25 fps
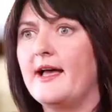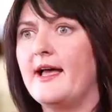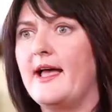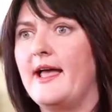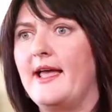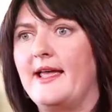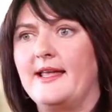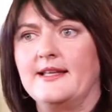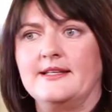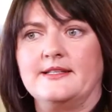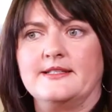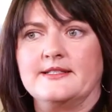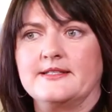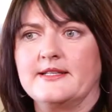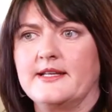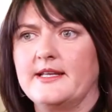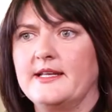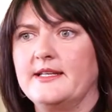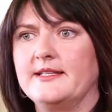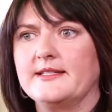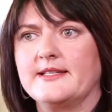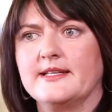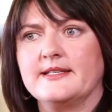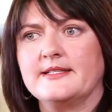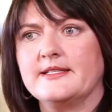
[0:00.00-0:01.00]
And
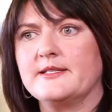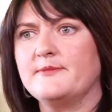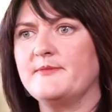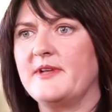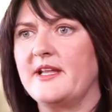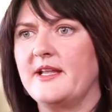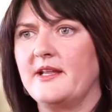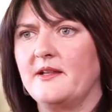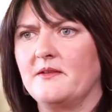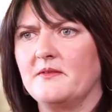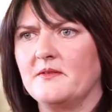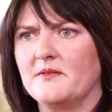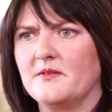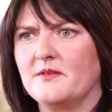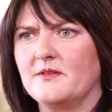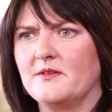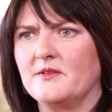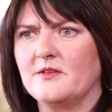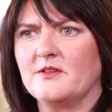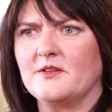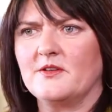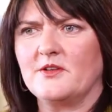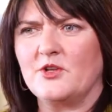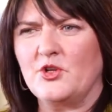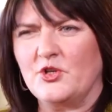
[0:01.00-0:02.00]
he said to me,
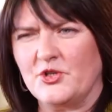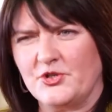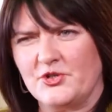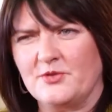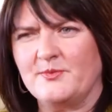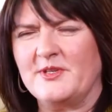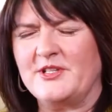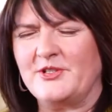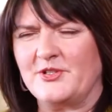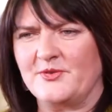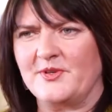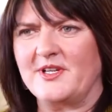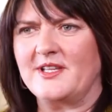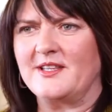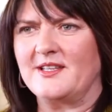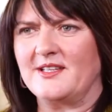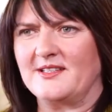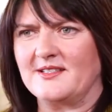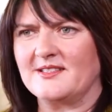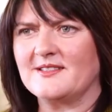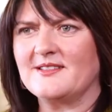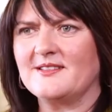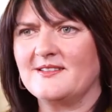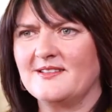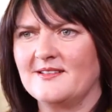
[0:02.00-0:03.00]
you should be doing
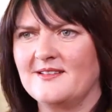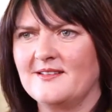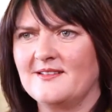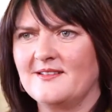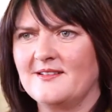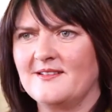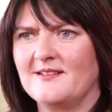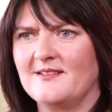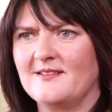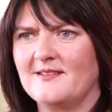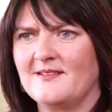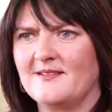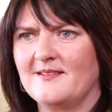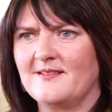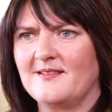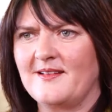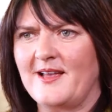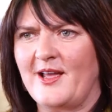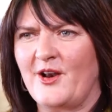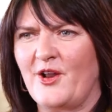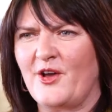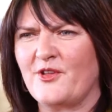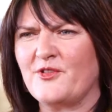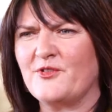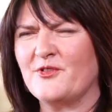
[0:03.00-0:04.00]
this.
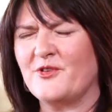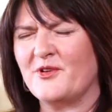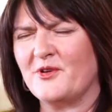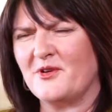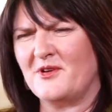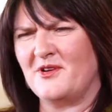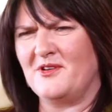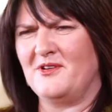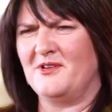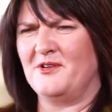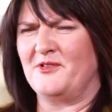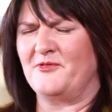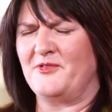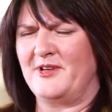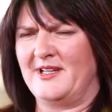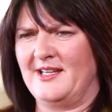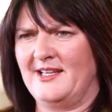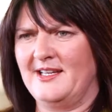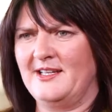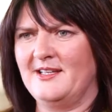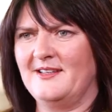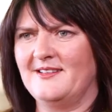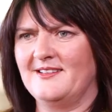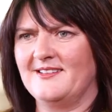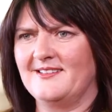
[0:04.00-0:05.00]
And I thought, oh, really?